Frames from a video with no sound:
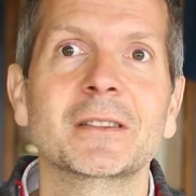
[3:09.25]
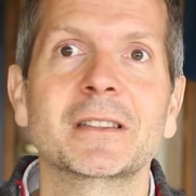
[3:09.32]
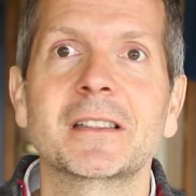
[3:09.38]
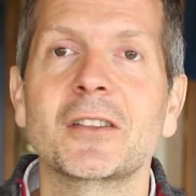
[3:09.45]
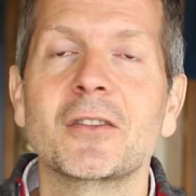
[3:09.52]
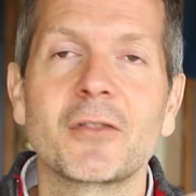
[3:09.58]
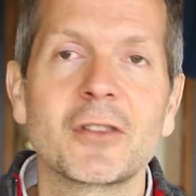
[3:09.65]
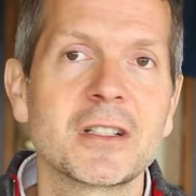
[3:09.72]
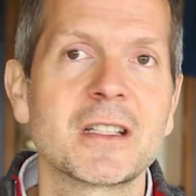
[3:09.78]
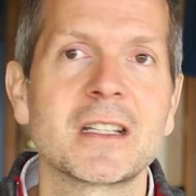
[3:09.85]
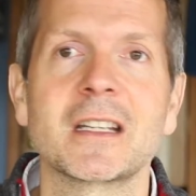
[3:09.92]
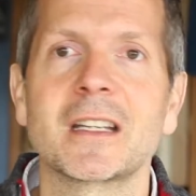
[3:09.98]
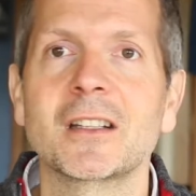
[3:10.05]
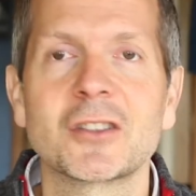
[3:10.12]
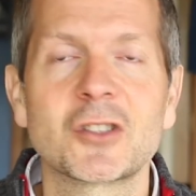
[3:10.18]
at
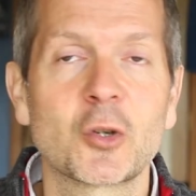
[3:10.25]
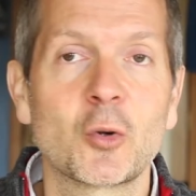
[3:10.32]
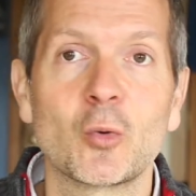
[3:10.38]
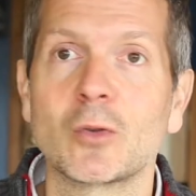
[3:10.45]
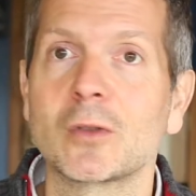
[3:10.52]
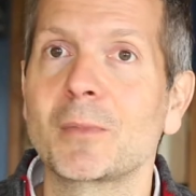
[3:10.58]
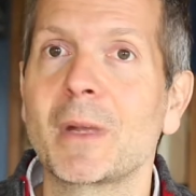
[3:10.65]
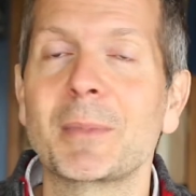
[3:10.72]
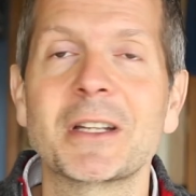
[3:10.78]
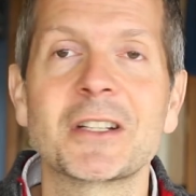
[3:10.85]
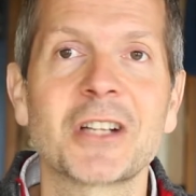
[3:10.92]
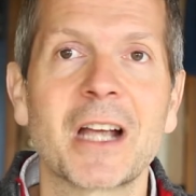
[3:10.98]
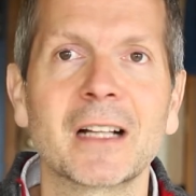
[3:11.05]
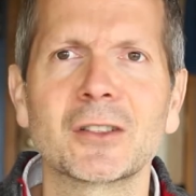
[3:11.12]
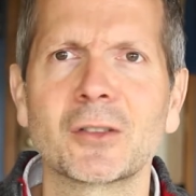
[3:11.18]
university, in school, maybe in
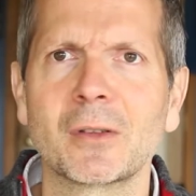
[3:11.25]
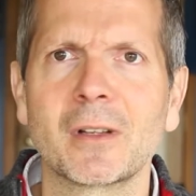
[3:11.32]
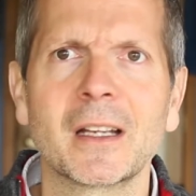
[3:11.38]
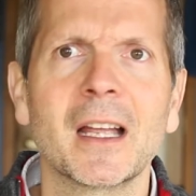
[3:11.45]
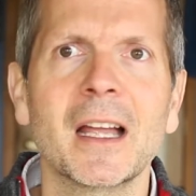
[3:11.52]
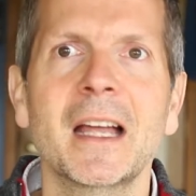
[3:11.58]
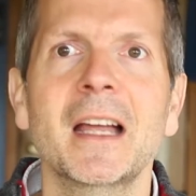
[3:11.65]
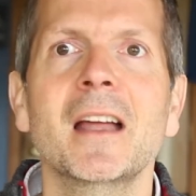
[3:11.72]
childhood. Like,